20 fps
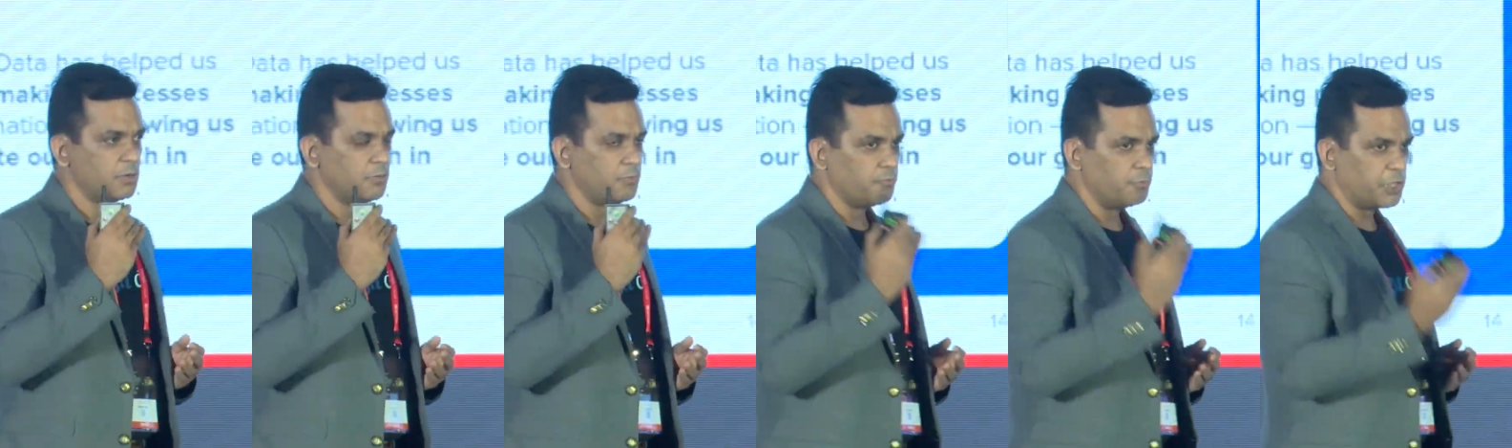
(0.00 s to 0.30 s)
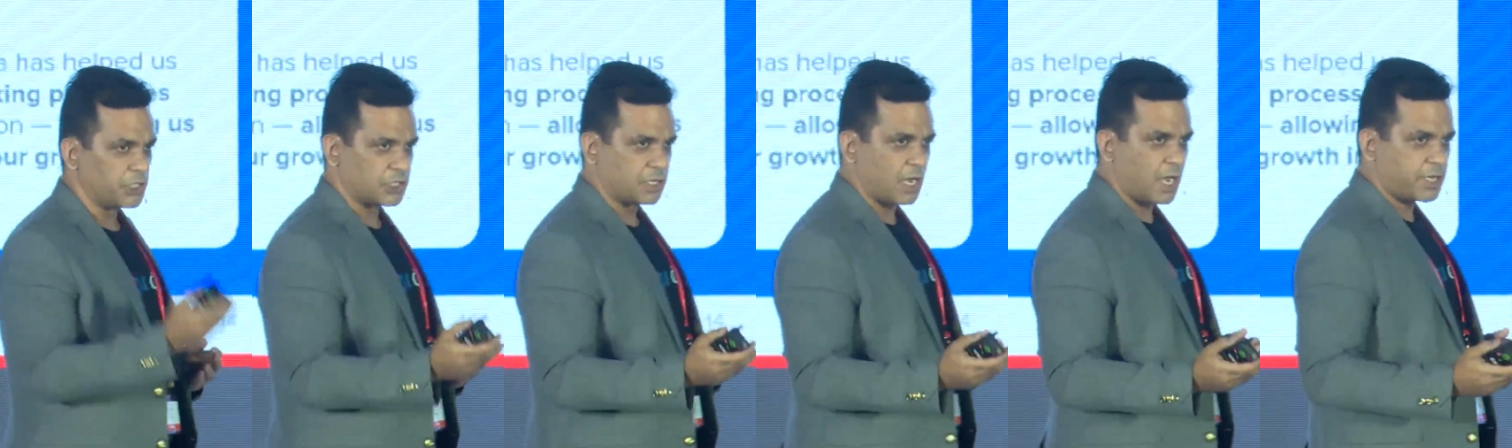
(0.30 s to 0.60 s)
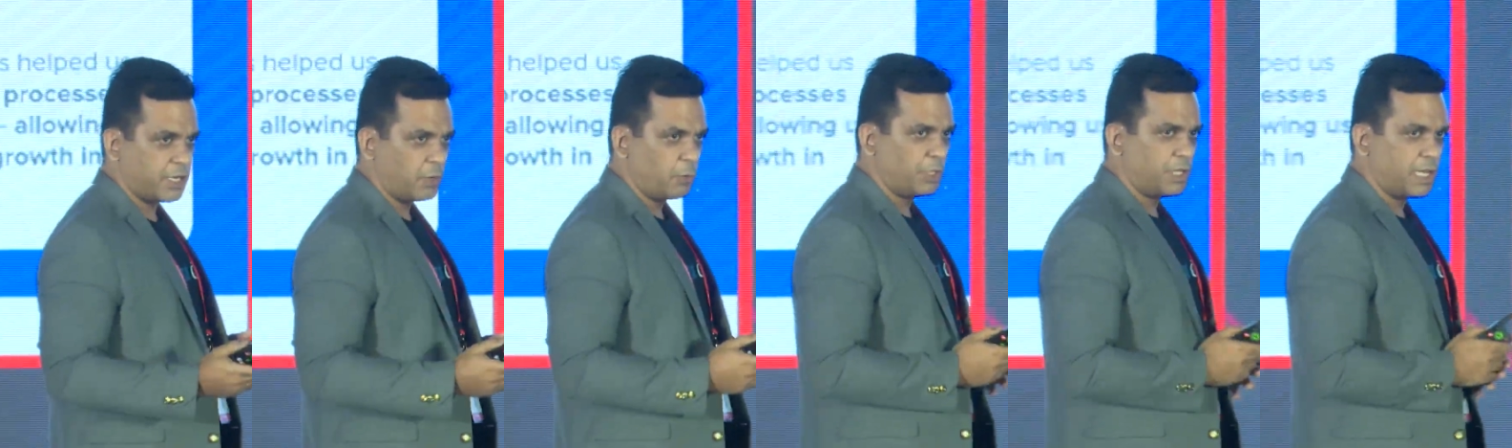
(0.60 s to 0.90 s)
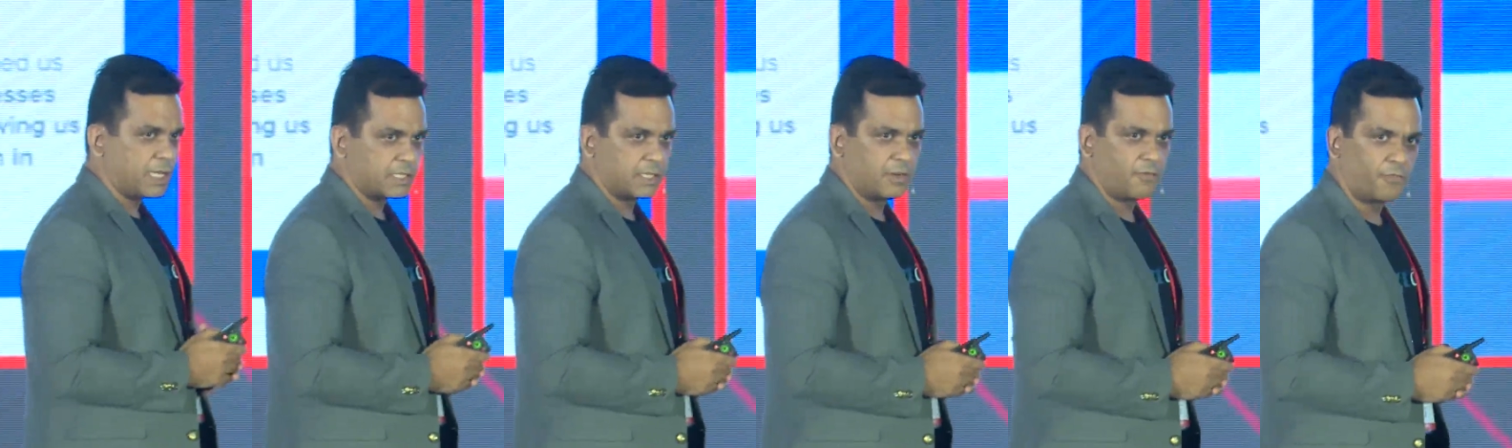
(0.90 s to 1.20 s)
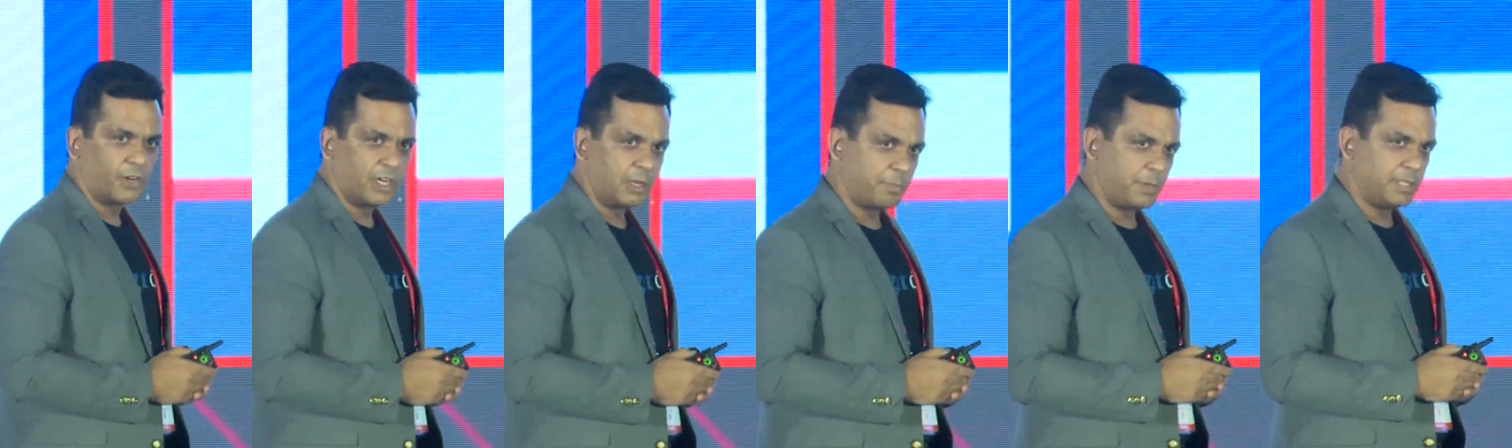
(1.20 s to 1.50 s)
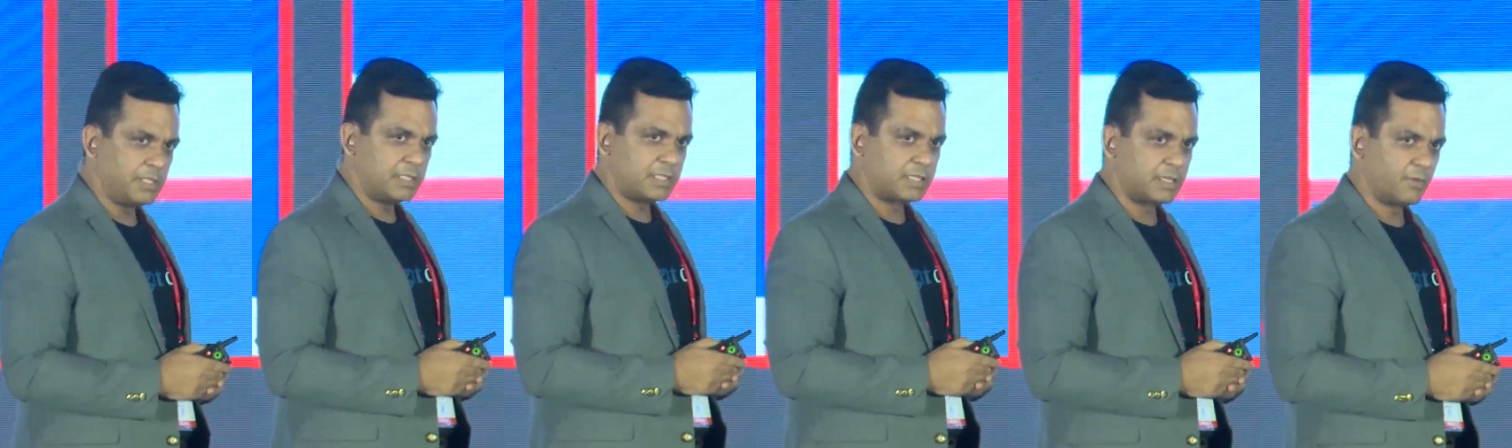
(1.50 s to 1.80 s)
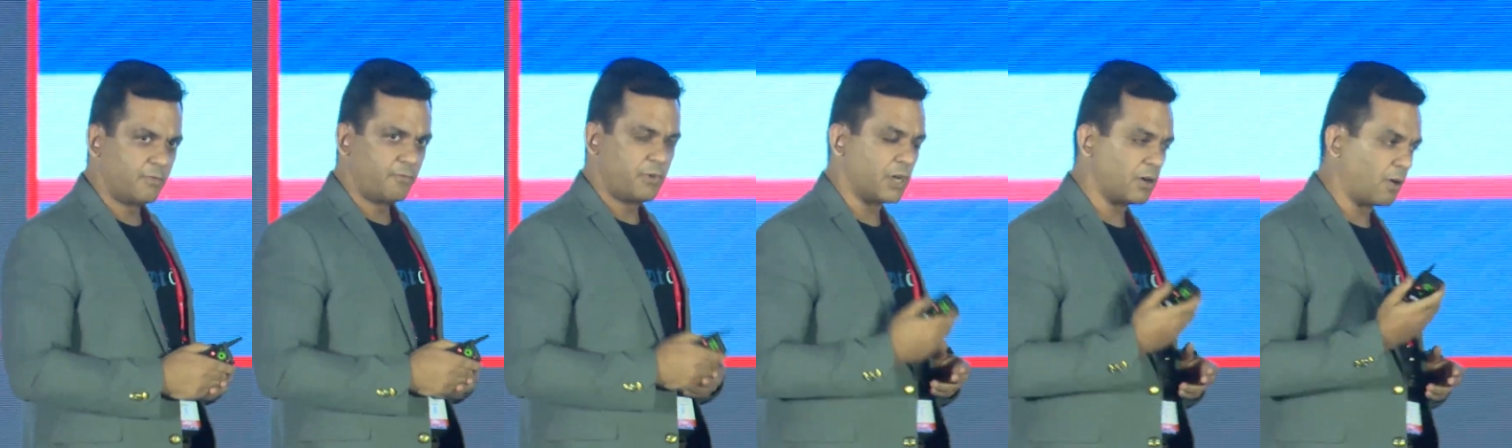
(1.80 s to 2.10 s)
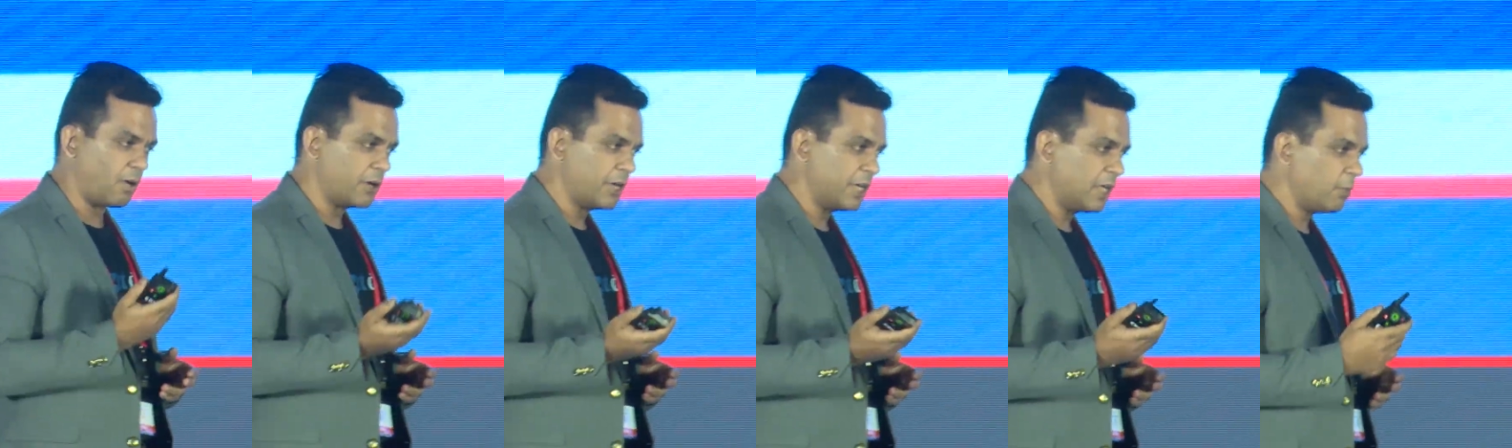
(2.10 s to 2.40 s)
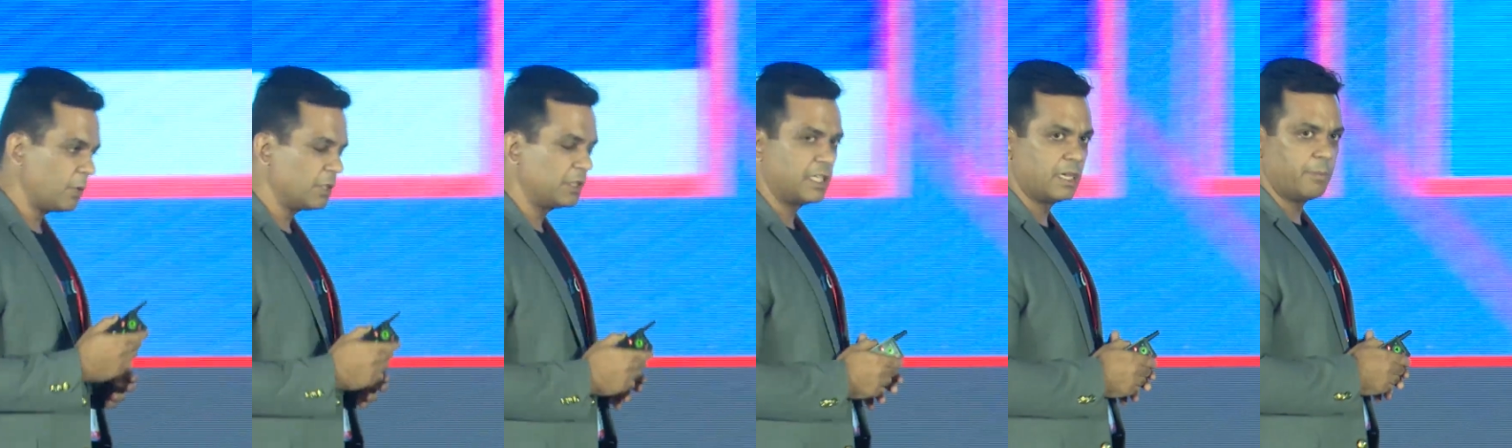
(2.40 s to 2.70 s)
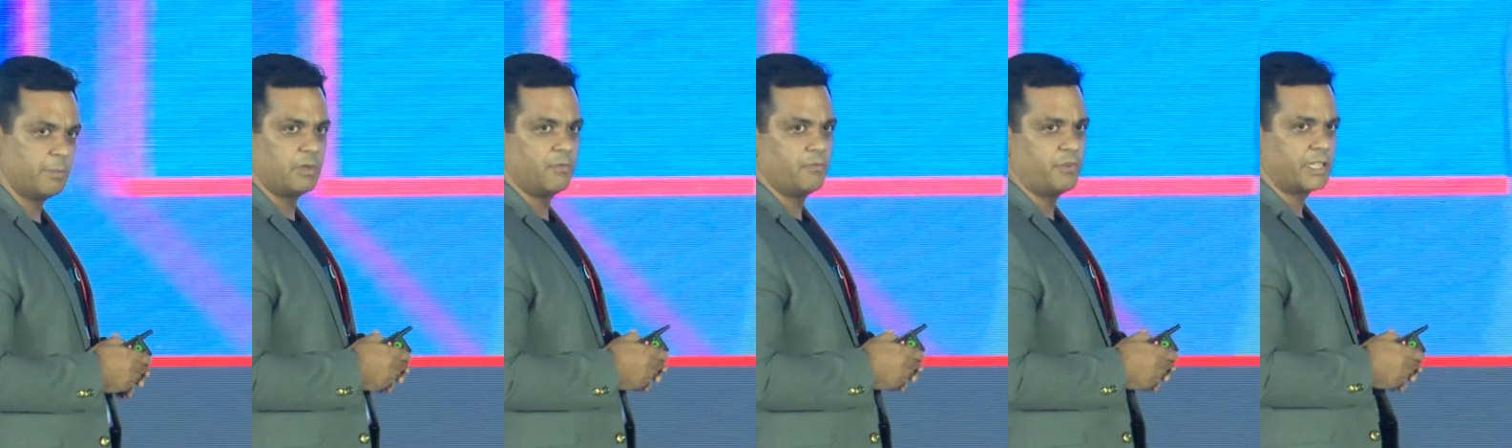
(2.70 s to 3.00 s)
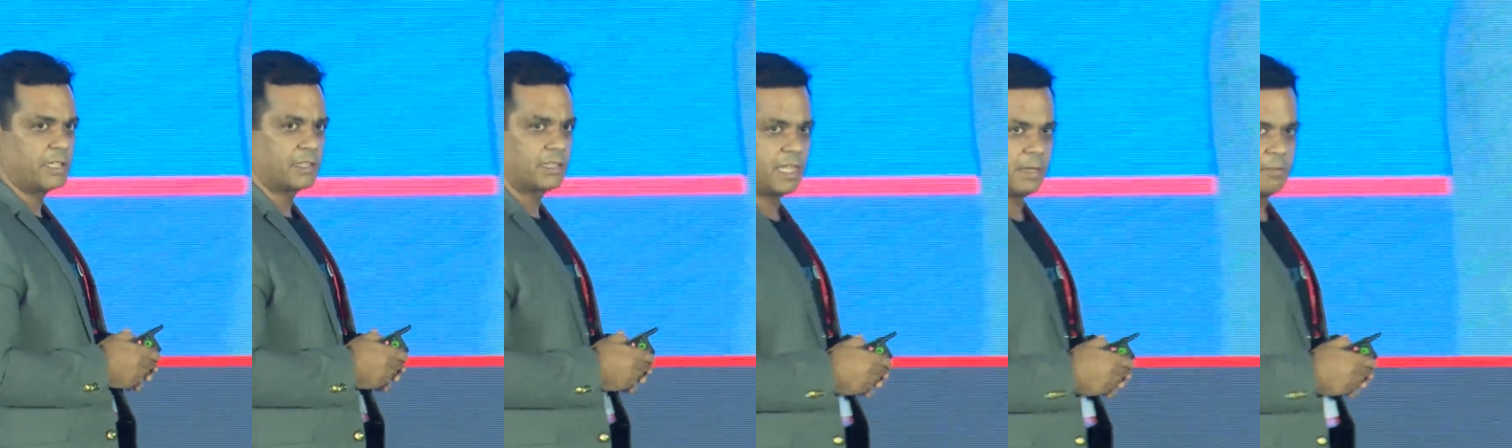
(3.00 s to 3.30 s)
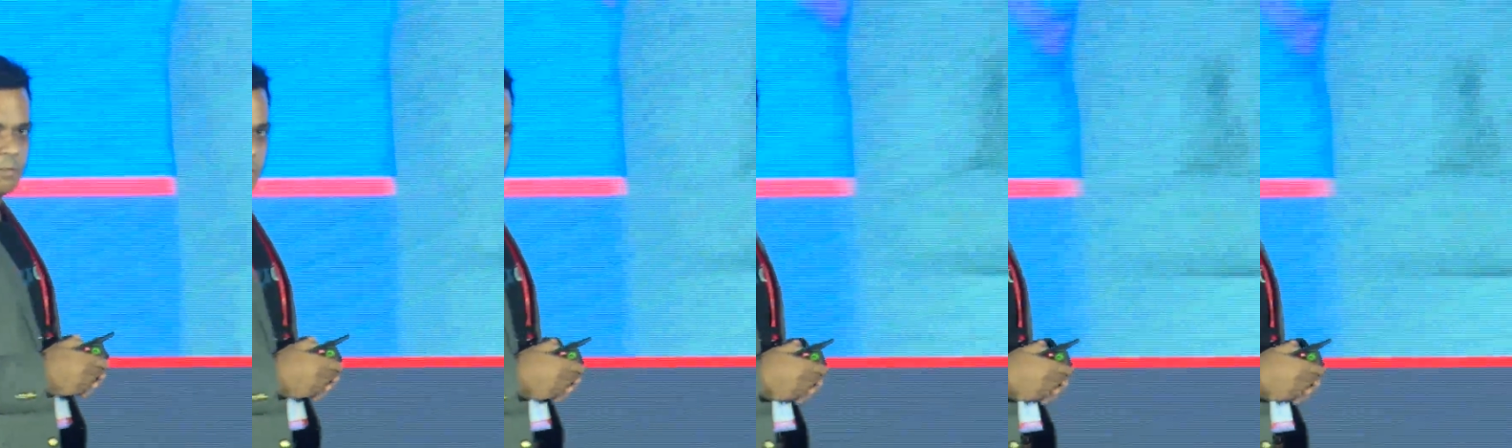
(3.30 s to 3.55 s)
They started with us in Philippines. We are already with them in Vietnam.